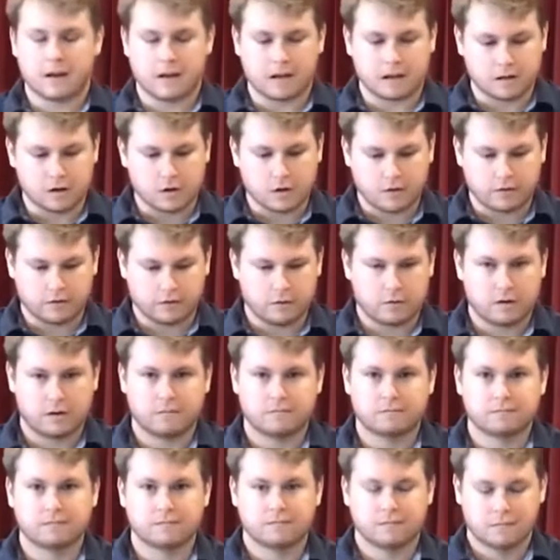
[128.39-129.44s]
Hello, everyone.
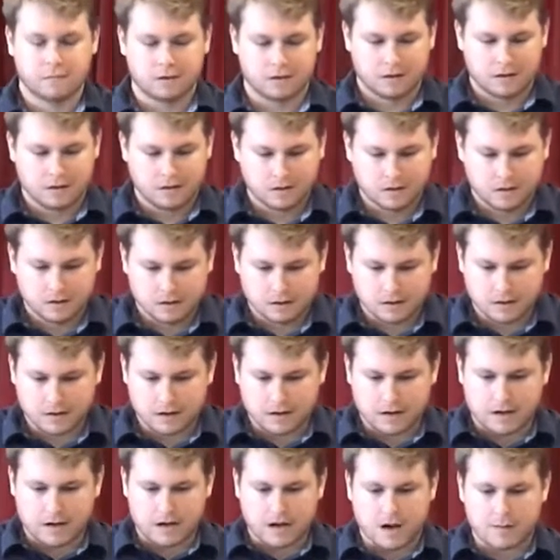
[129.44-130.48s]

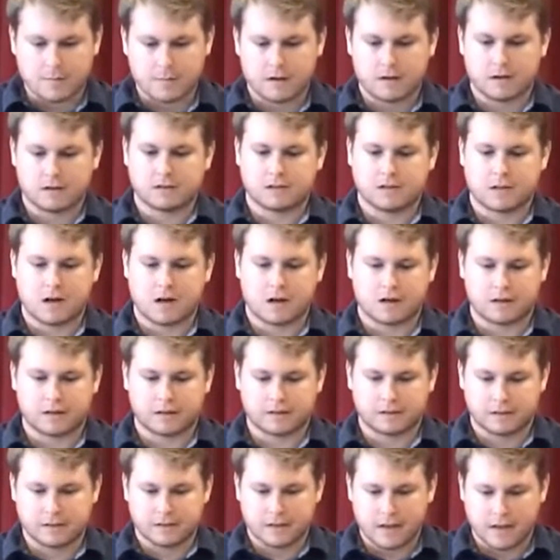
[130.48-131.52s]
I'm here to talk
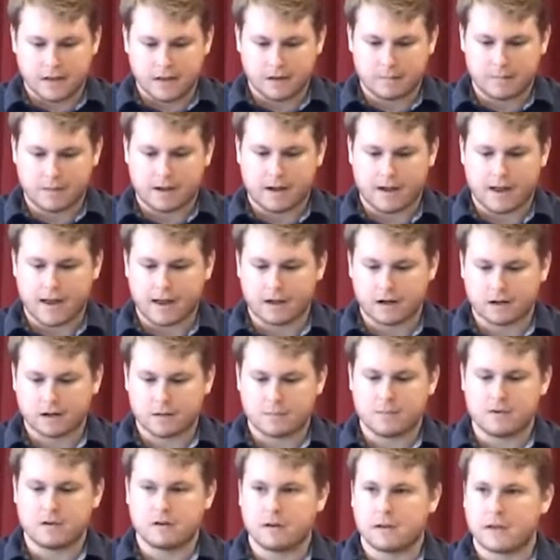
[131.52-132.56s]
today about how to
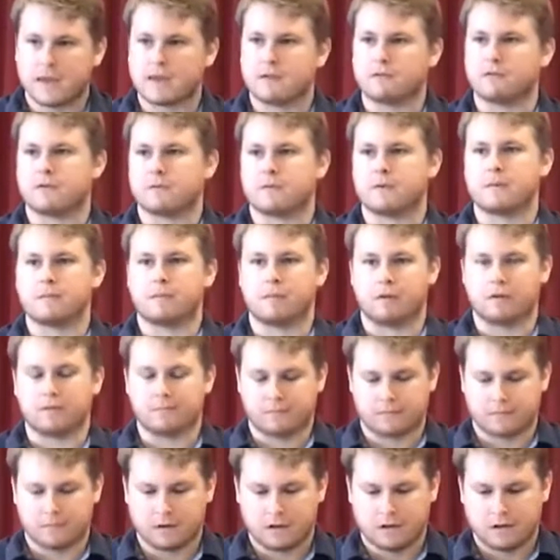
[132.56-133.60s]
communicate with people.
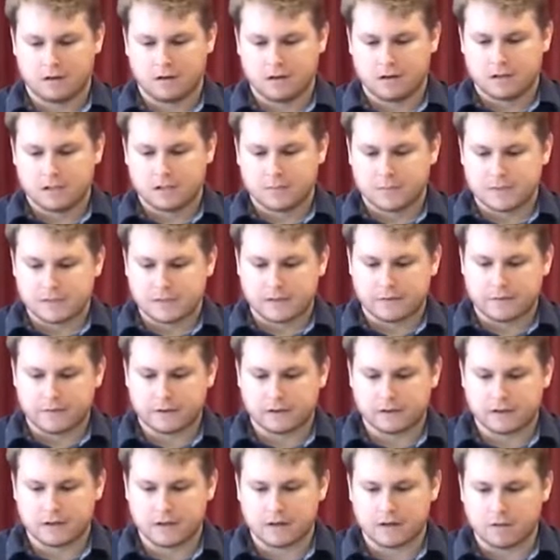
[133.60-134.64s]

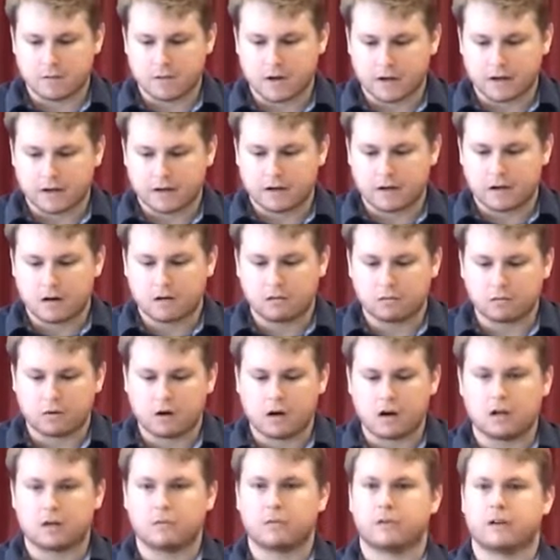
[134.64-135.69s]
Specifically, what can go
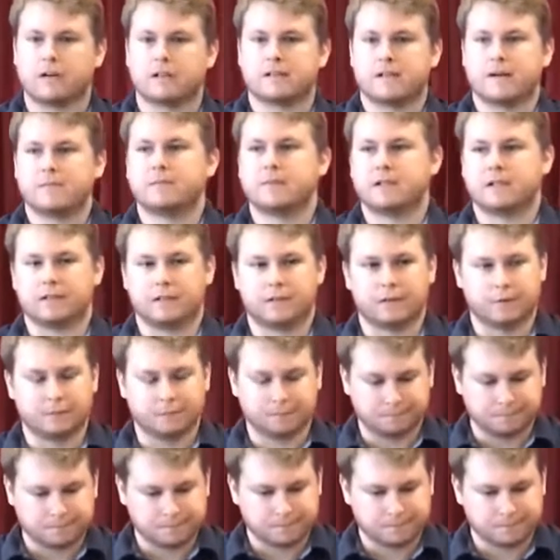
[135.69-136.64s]
wrong when attempting to.